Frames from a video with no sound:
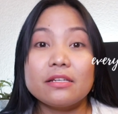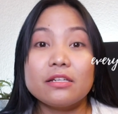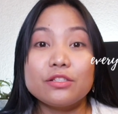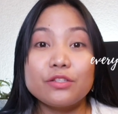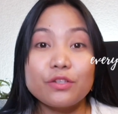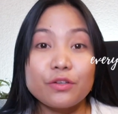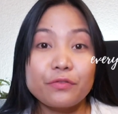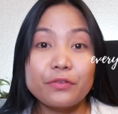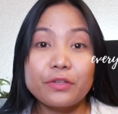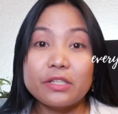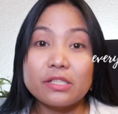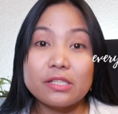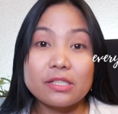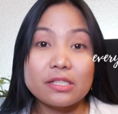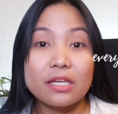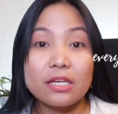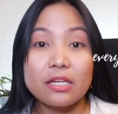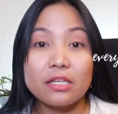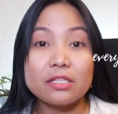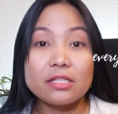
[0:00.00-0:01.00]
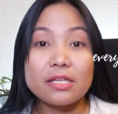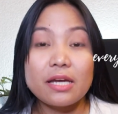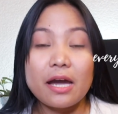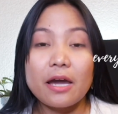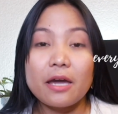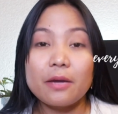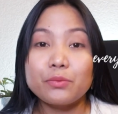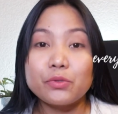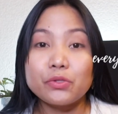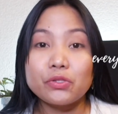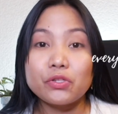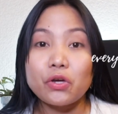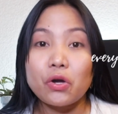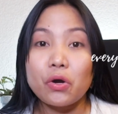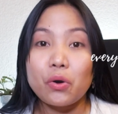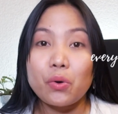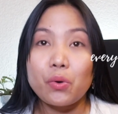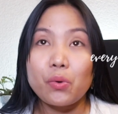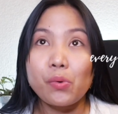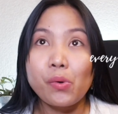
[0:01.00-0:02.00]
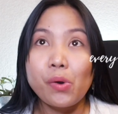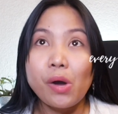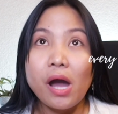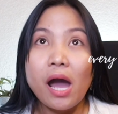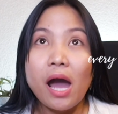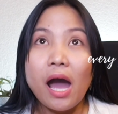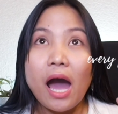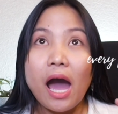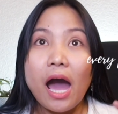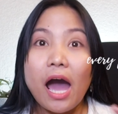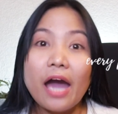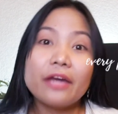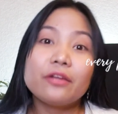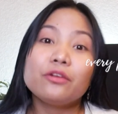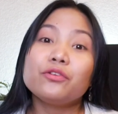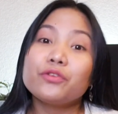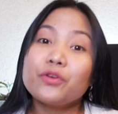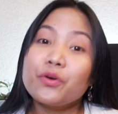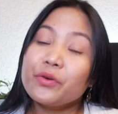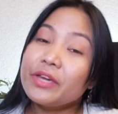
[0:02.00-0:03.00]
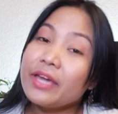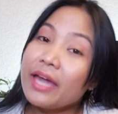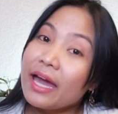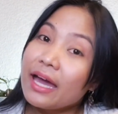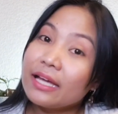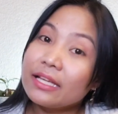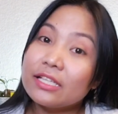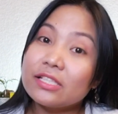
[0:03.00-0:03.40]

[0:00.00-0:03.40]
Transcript: different skin types, so I don't know yet.